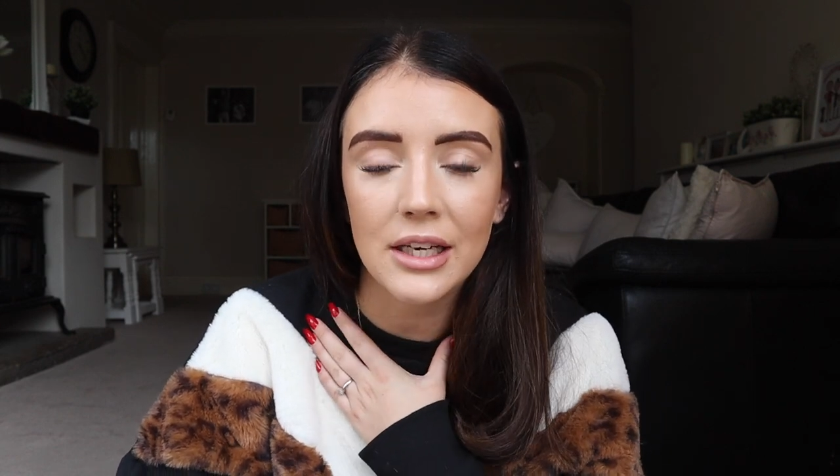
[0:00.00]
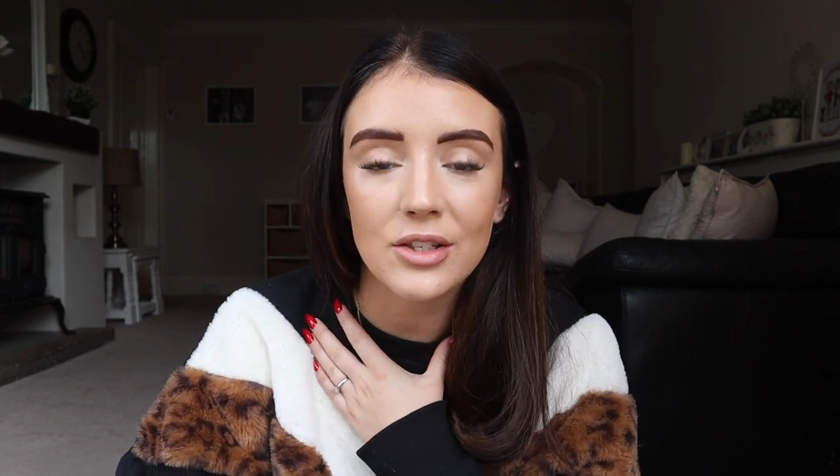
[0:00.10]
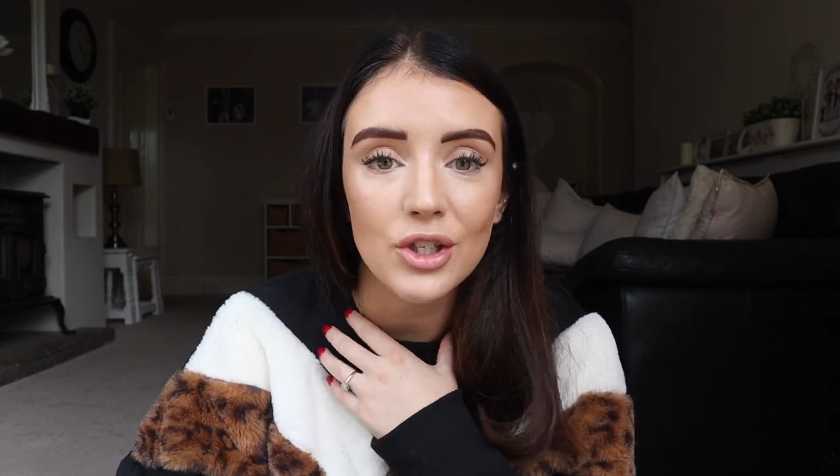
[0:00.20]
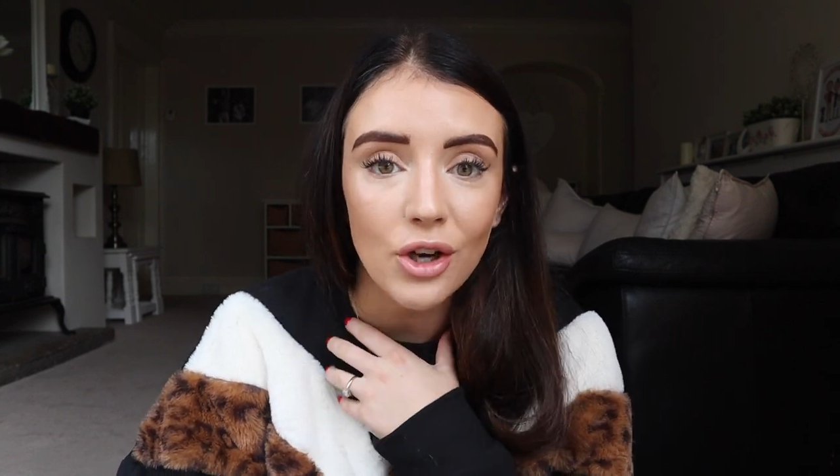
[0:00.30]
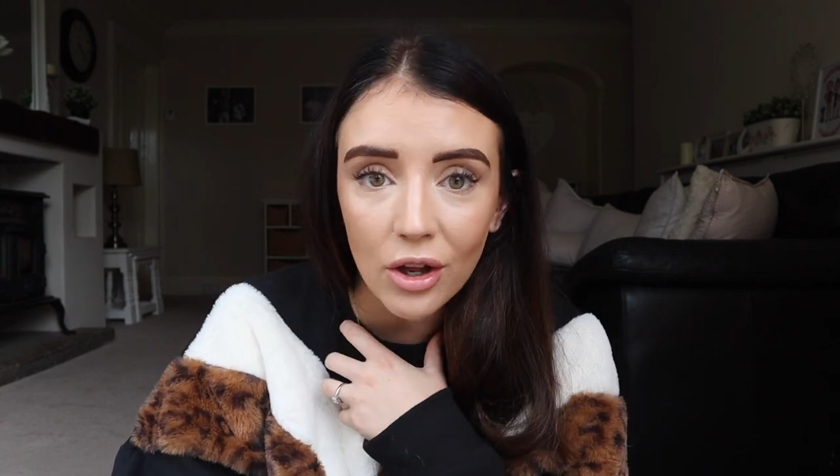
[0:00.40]

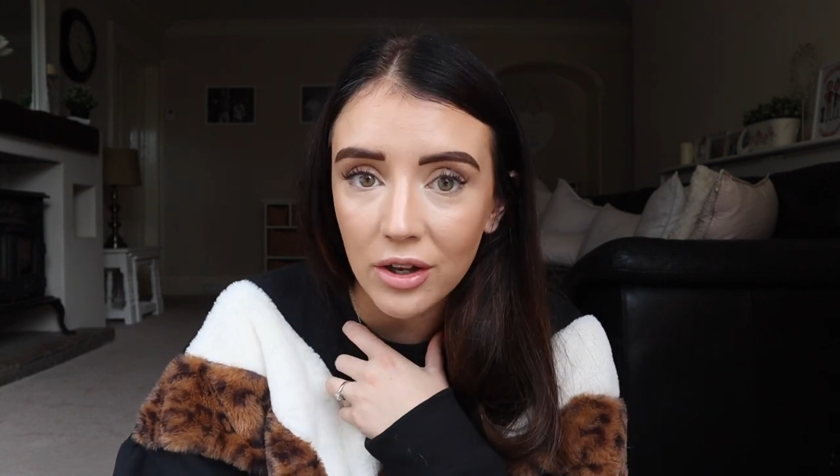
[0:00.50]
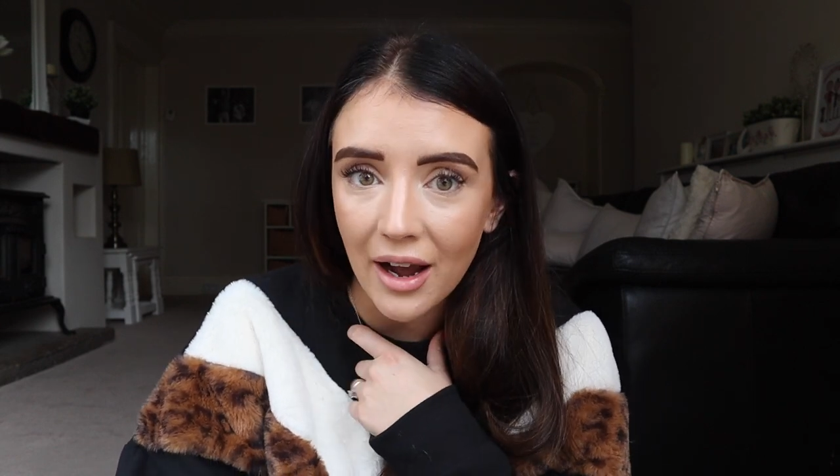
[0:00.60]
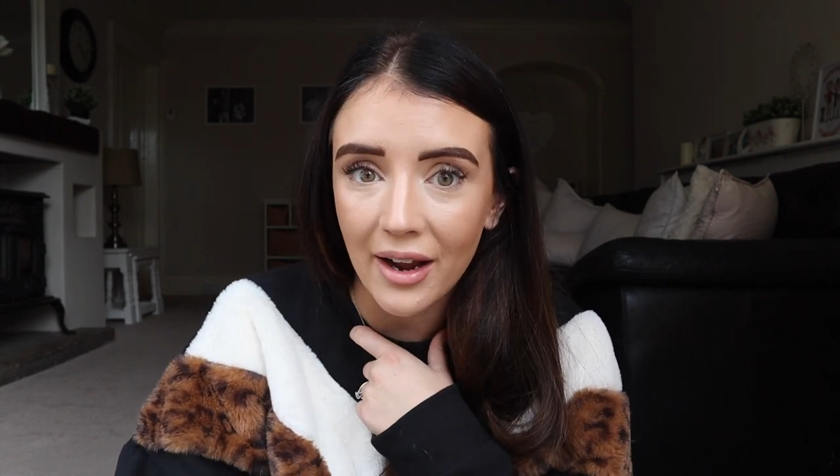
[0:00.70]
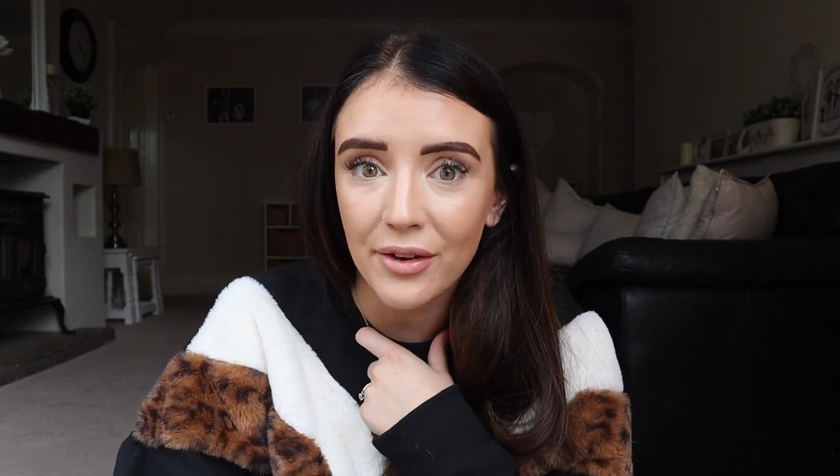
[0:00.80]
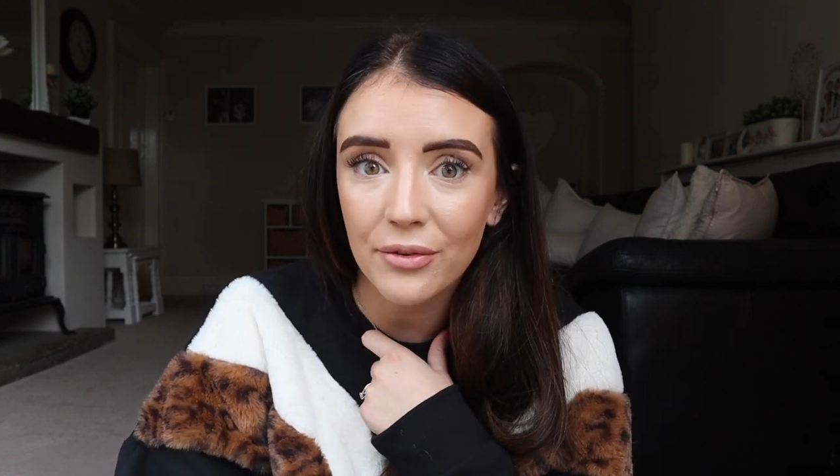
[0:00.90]
it's your
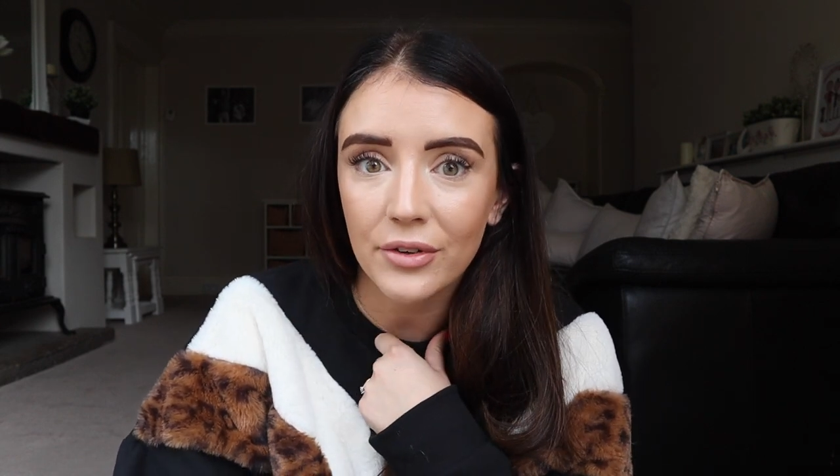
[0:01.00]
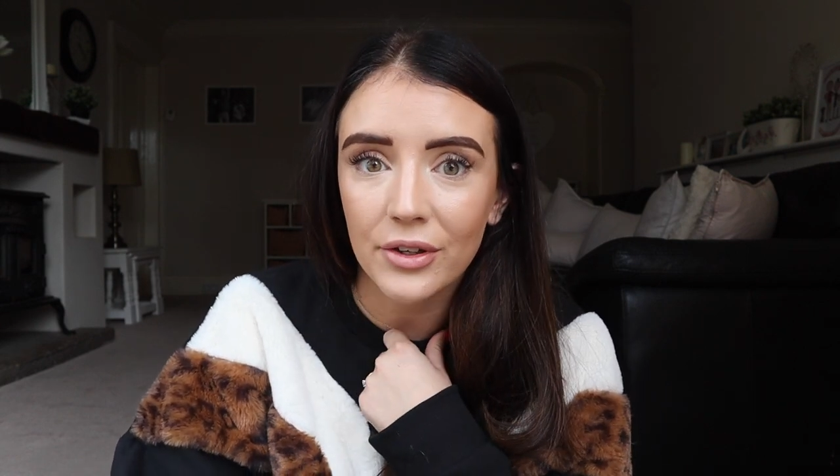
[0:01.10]
life,